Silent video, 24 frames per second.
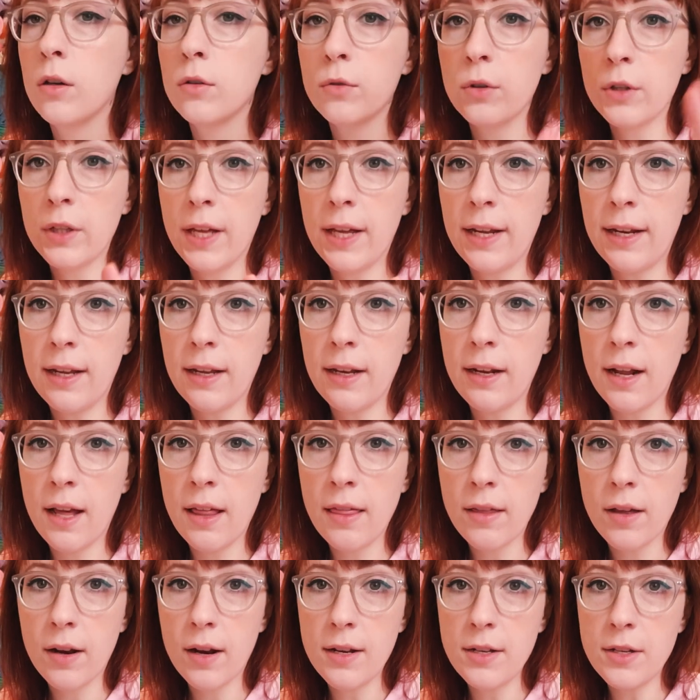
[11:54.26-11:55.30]
Related, I
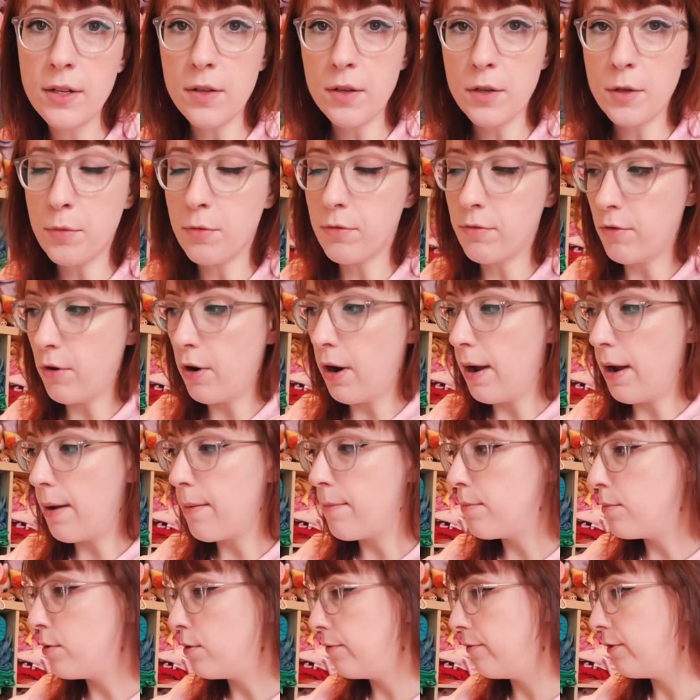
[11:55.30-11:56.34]
thought I'd do this before I
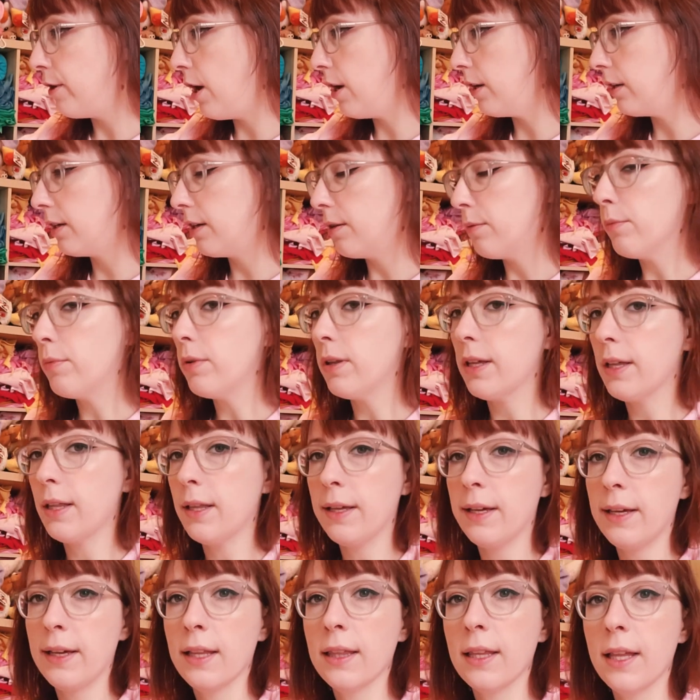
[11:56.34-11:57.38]
moved on
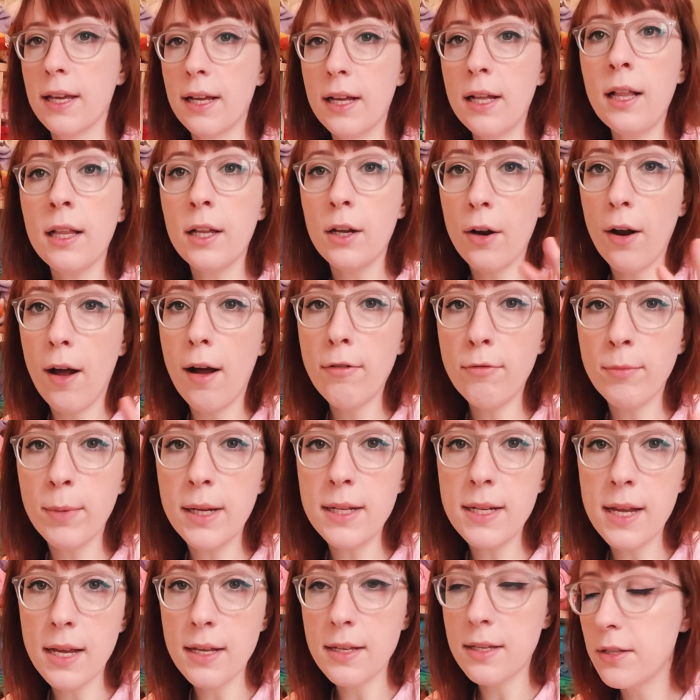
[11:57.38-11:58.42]
completely and like cleared off my
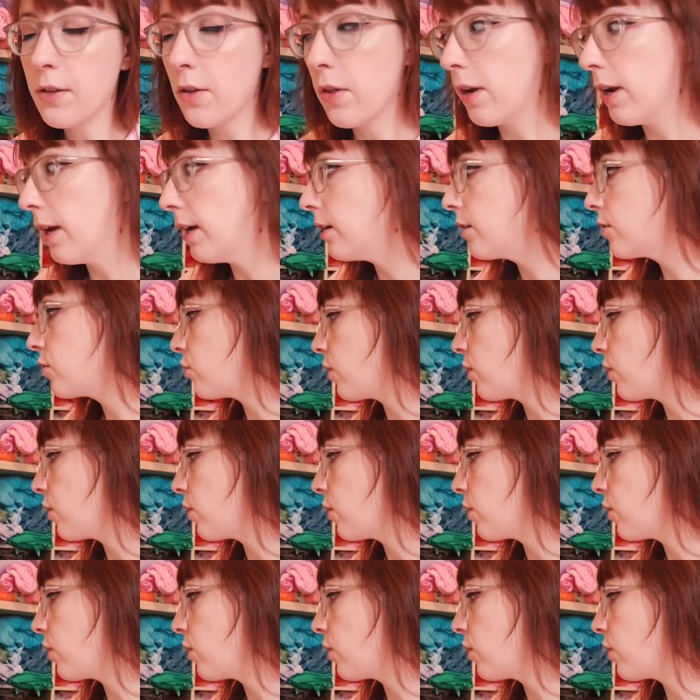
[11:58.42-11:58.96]
desk so that I could